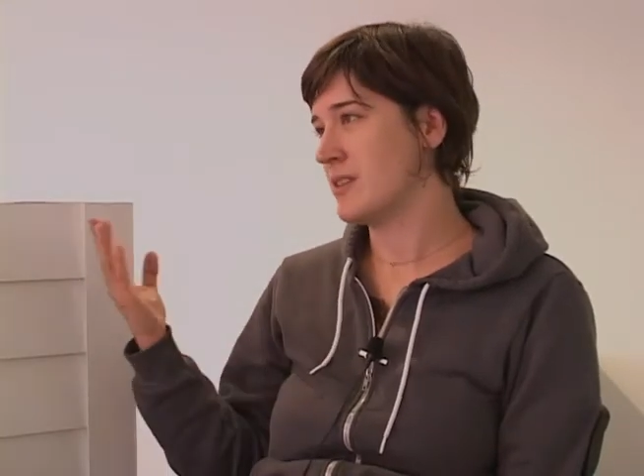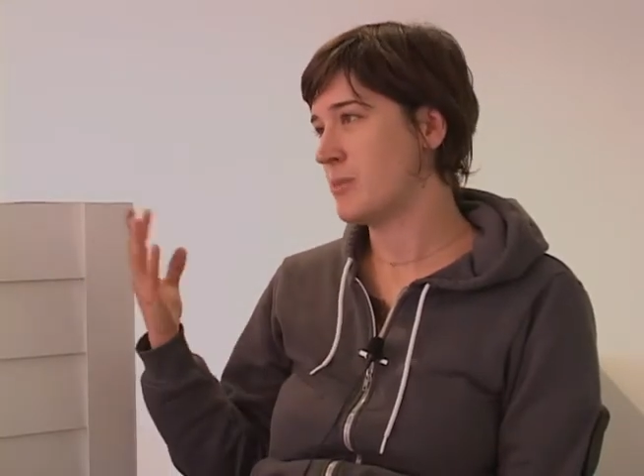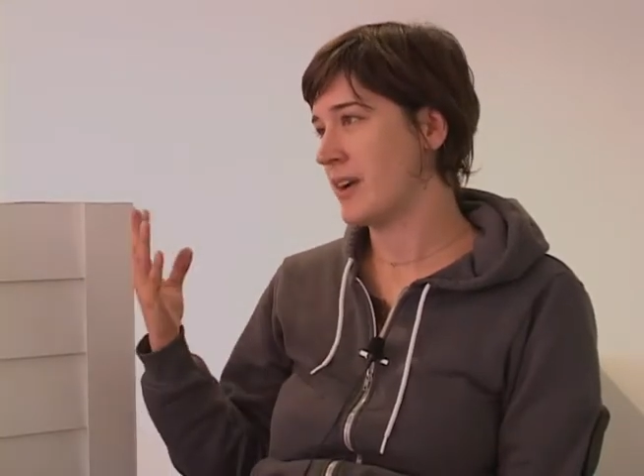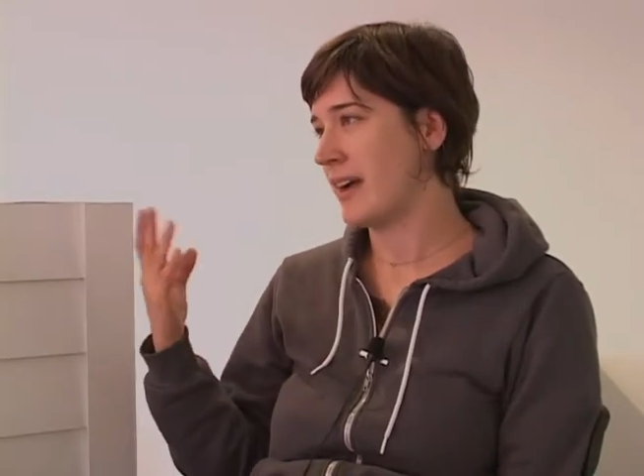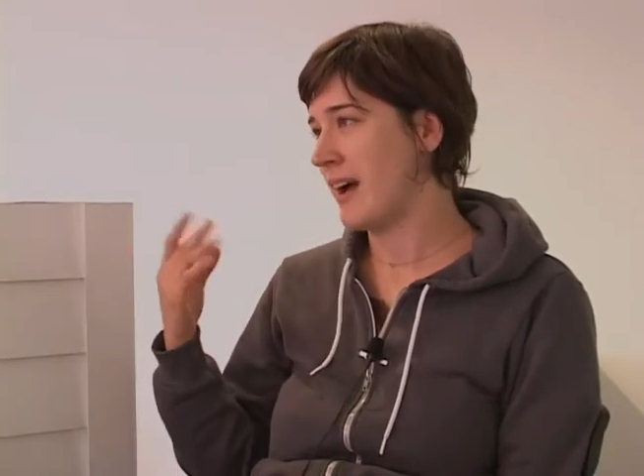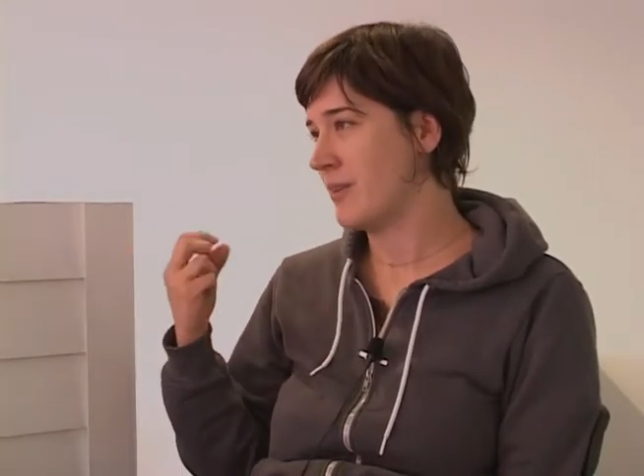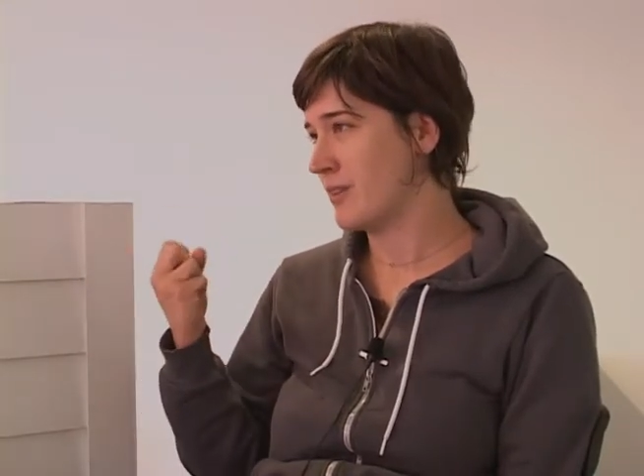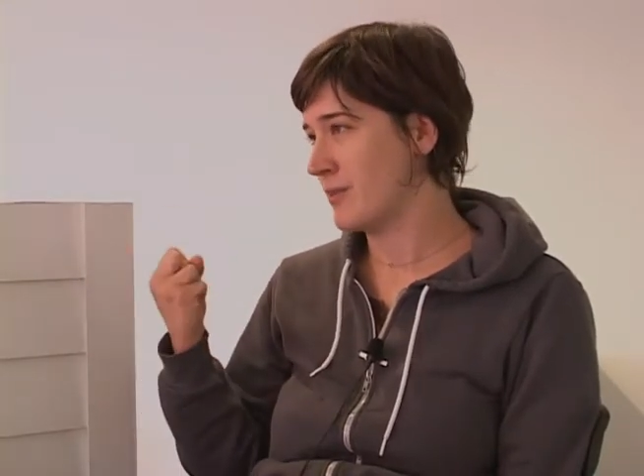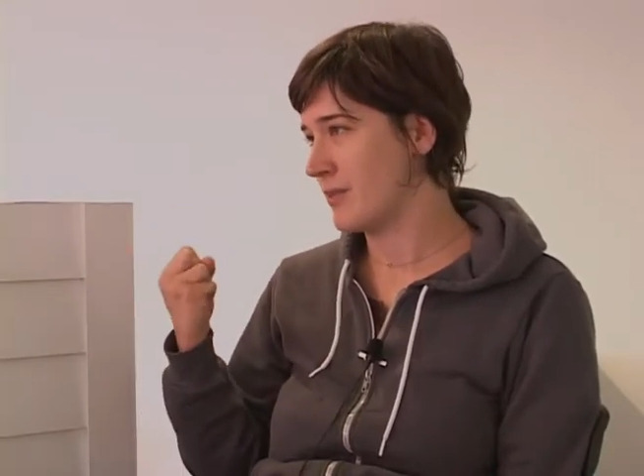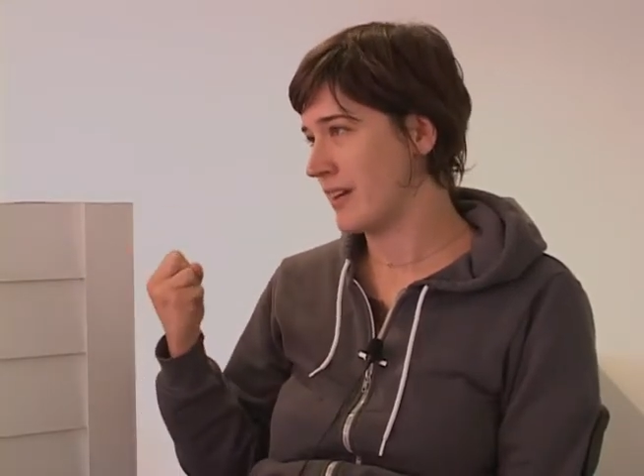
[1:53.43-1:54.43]
to break out
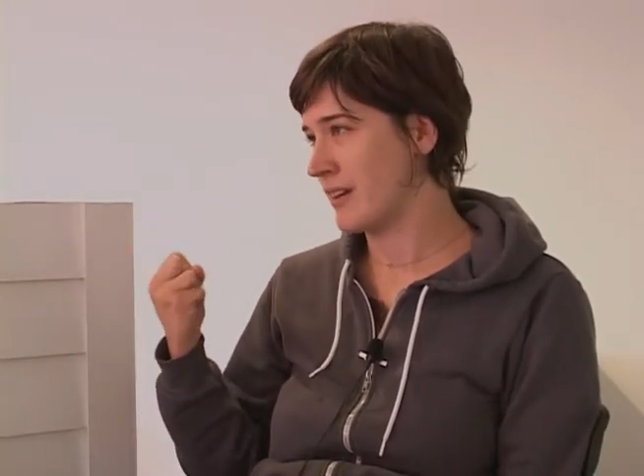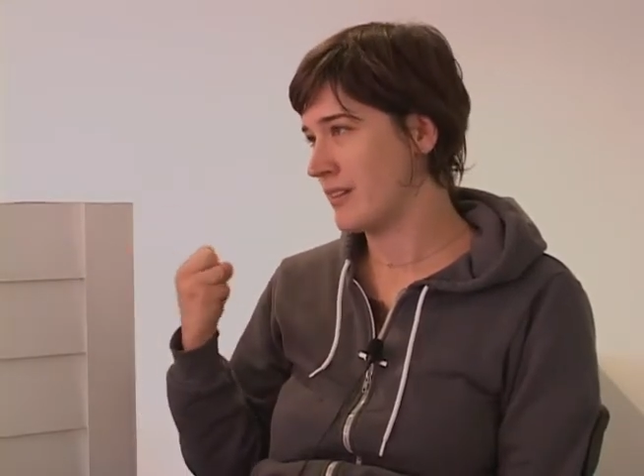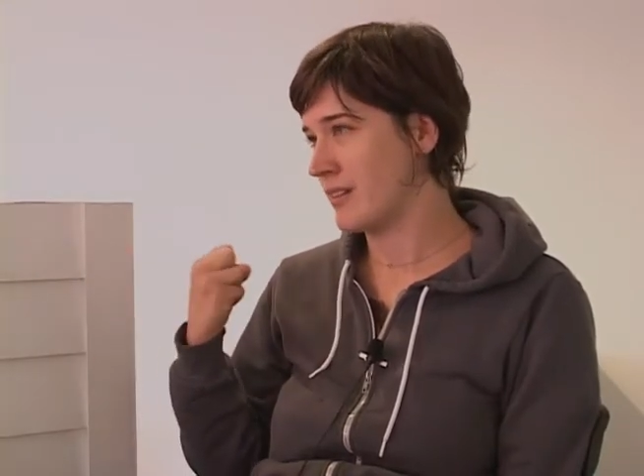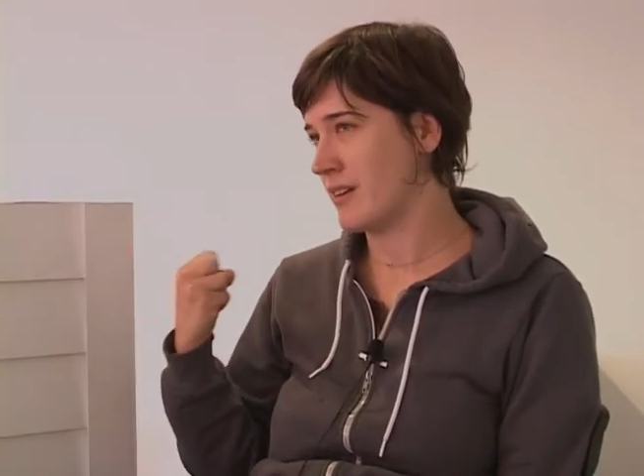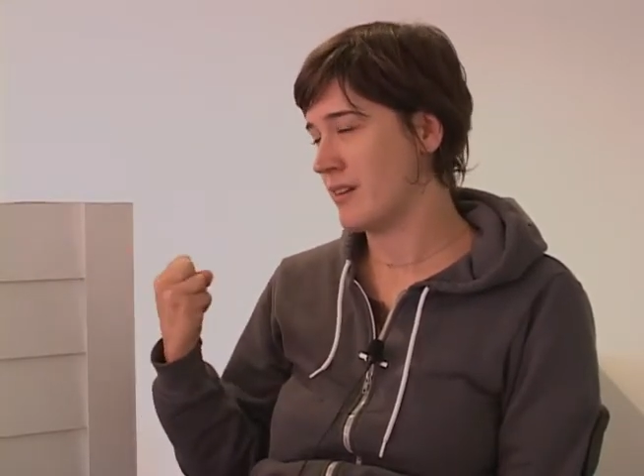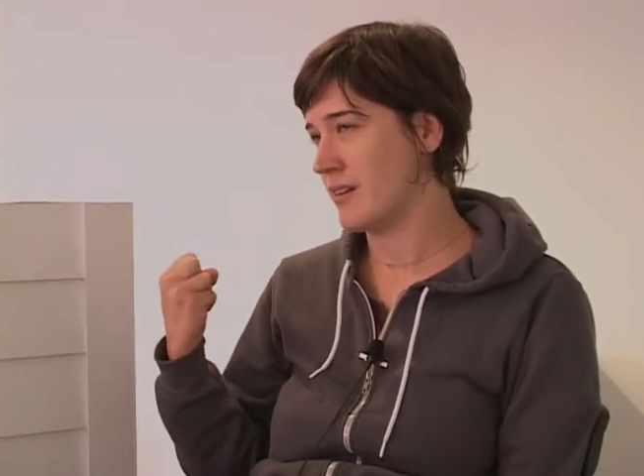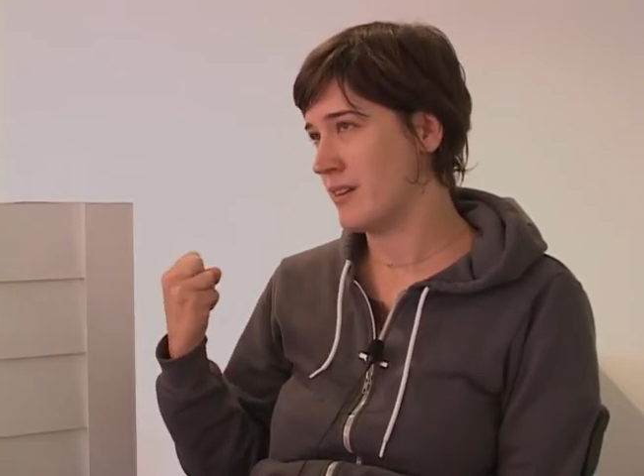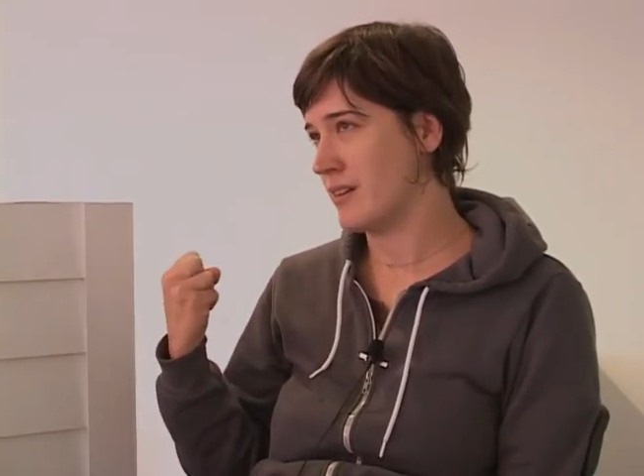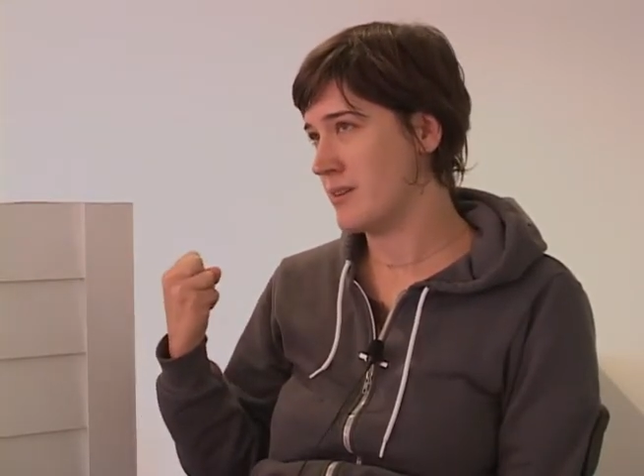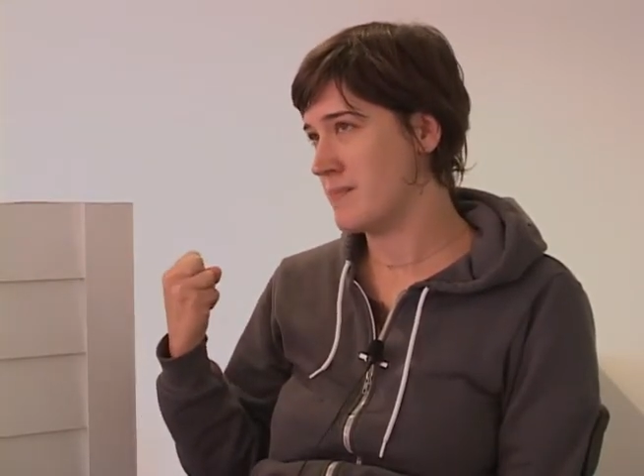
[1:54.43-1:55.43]
of. Like
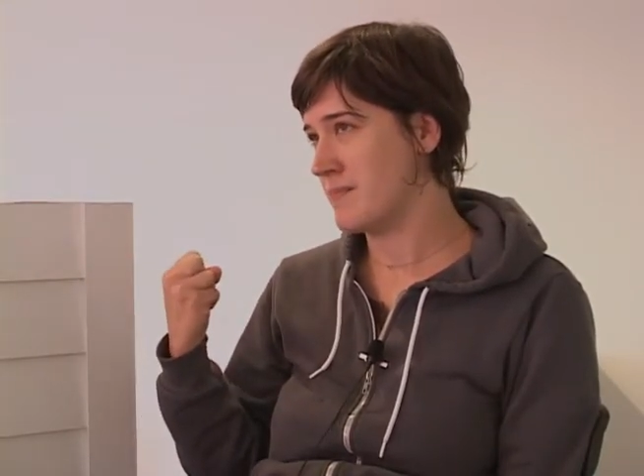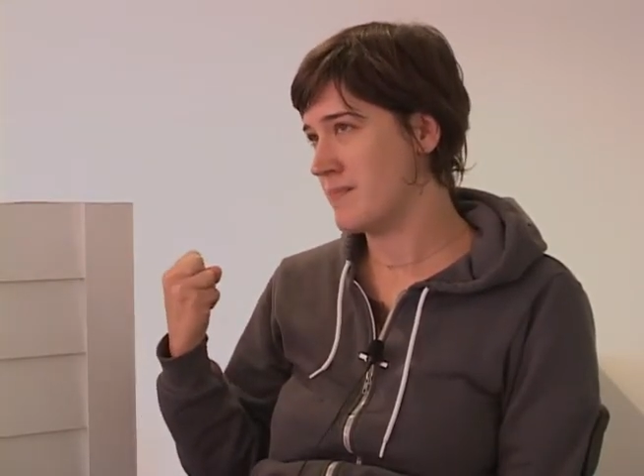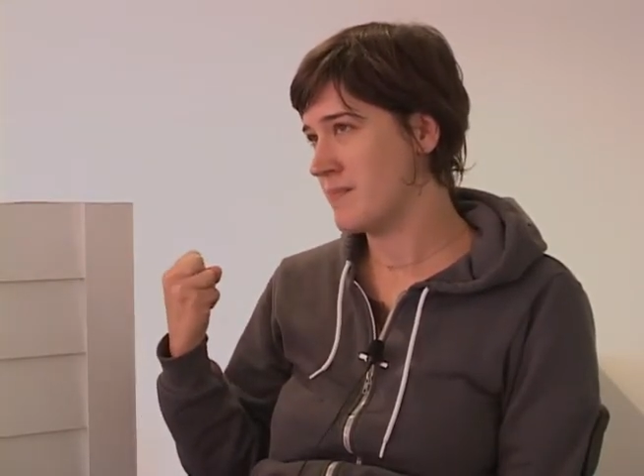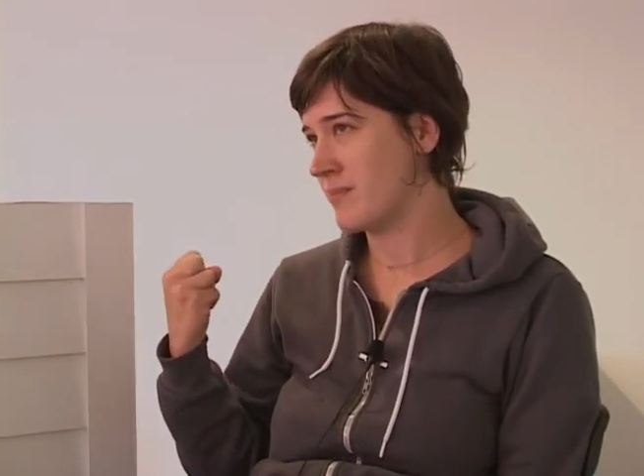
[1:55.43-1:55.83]
the